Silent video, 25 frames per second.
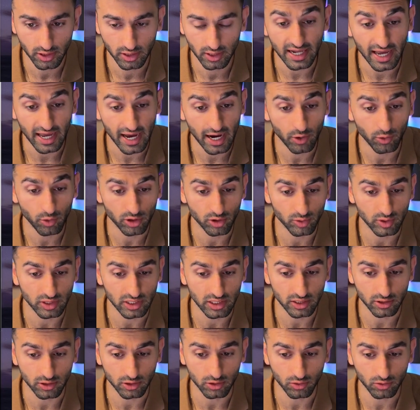Now what do we
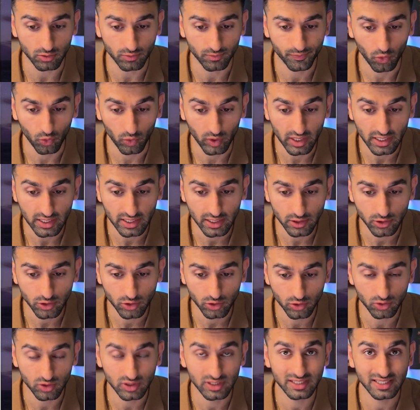need to do? We need
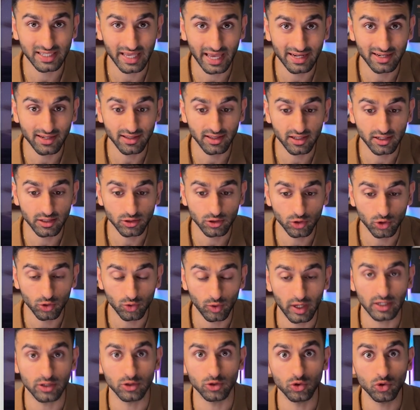to send this
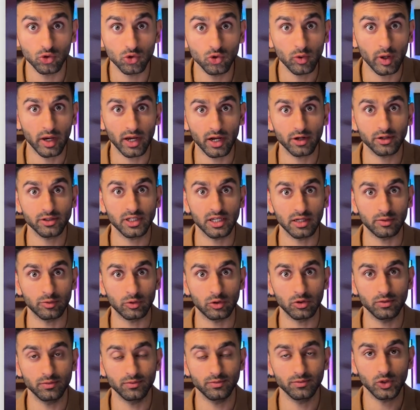to a new
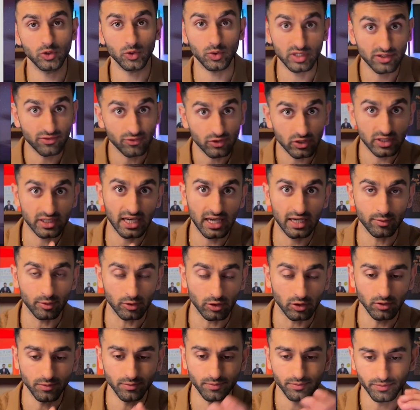Airtable, to a different
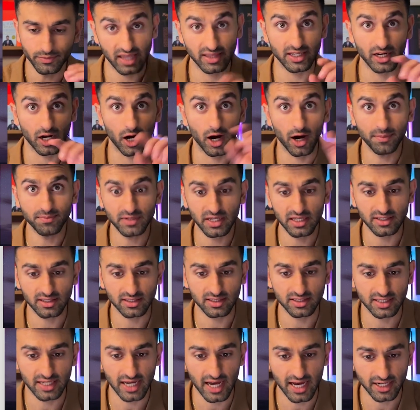table, and then update the
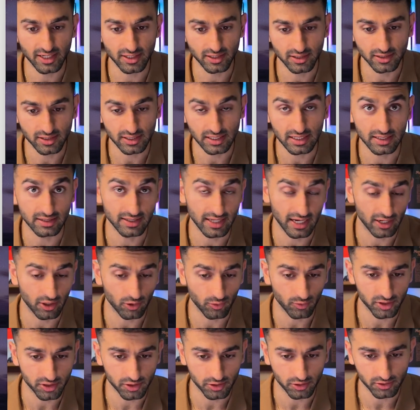status in that
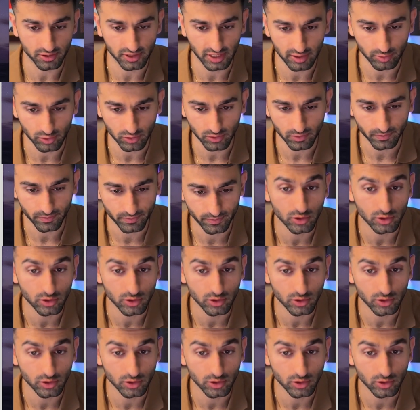original table.